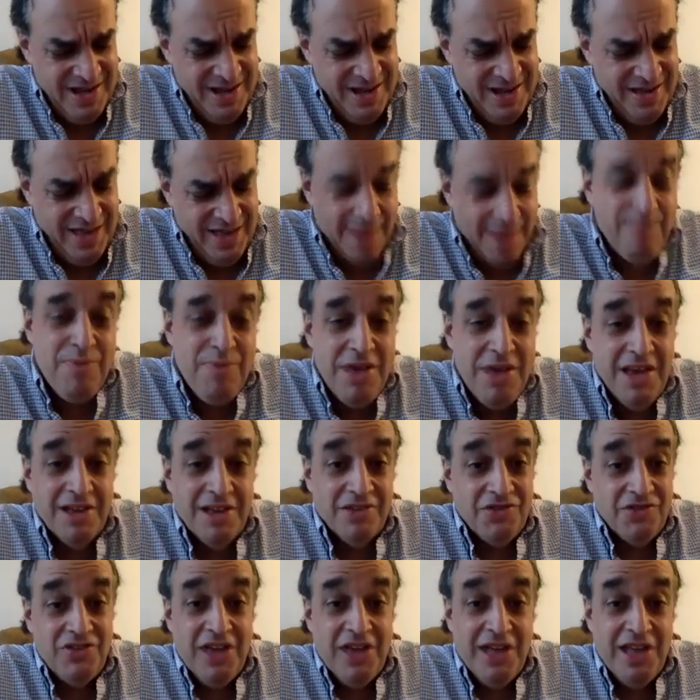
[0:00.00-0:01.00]
That being
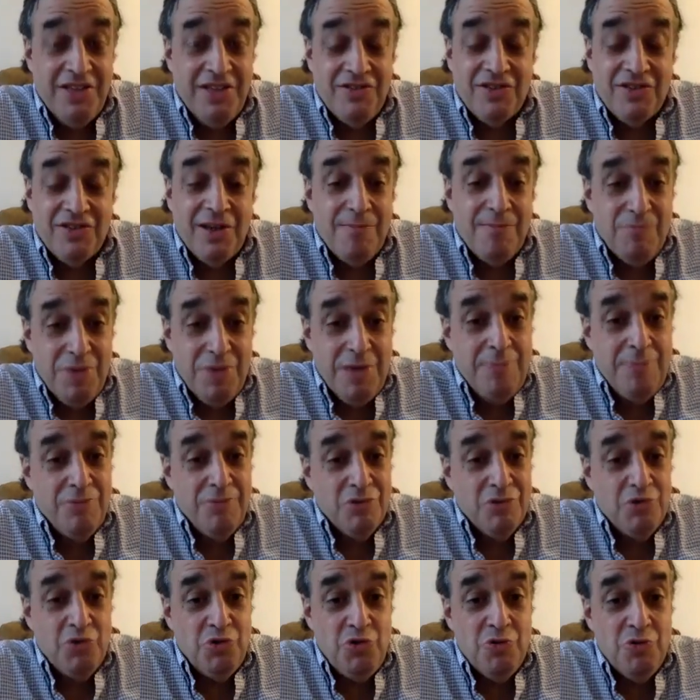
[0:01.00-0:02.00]
said, some people
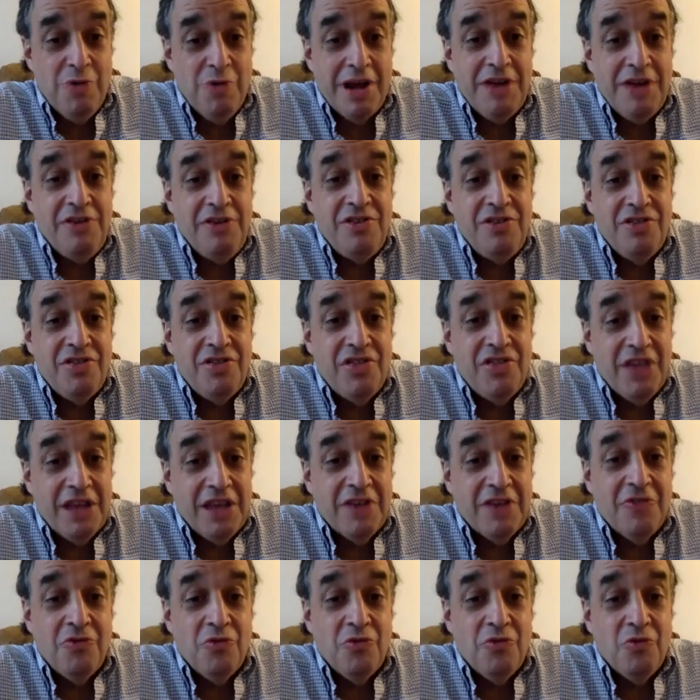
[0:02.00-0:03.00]
who you might
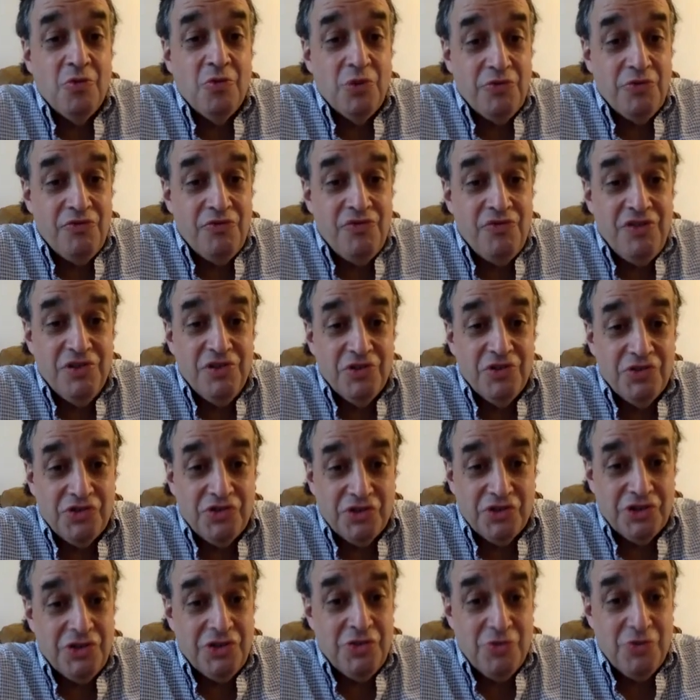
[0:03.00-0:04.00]
think would feel
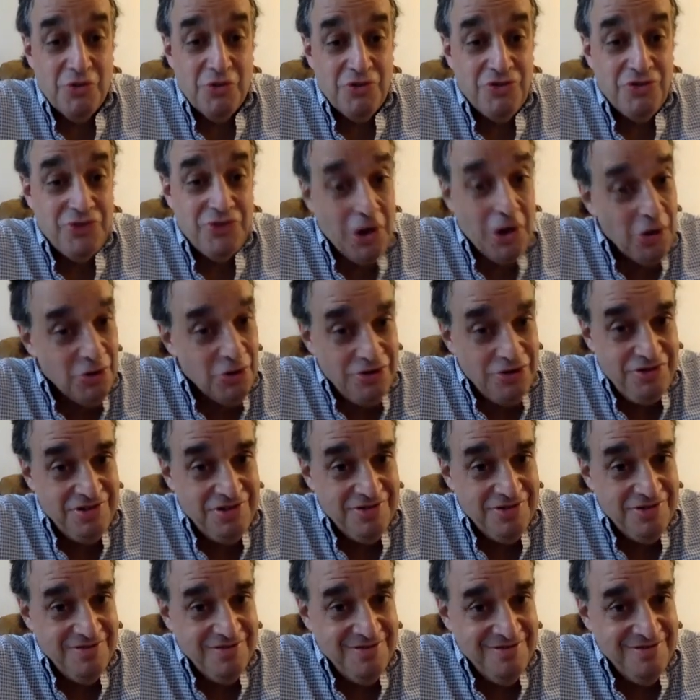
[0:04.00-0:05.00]
secure don't.
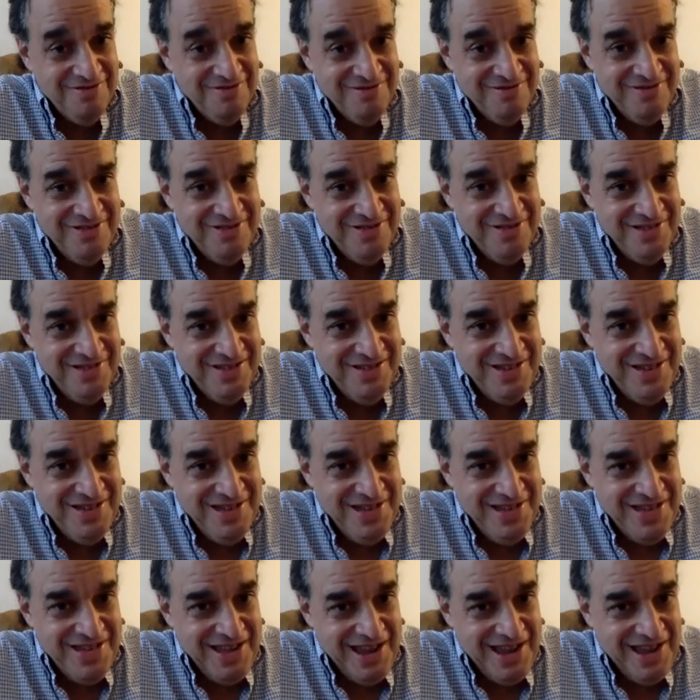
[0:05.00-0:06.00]

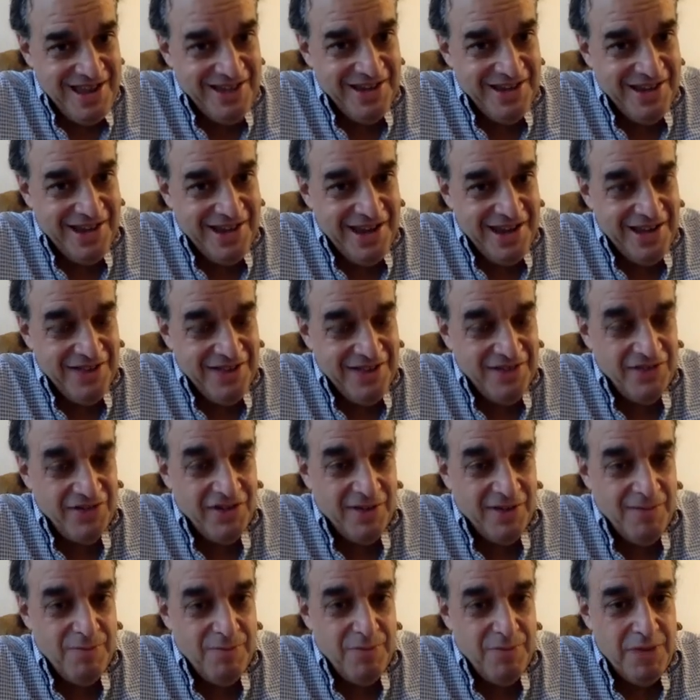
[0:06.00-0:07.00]
And
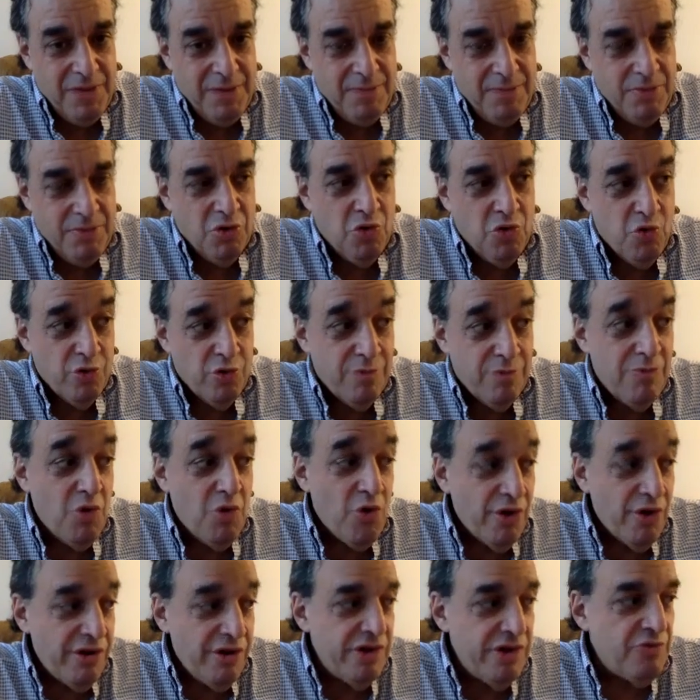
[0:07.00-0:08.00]
some people who are
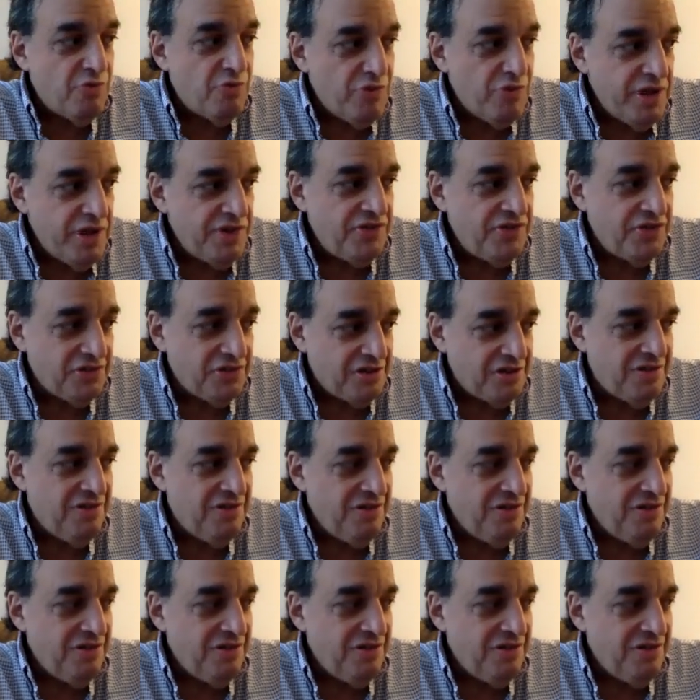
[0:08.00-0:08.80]
more at risk,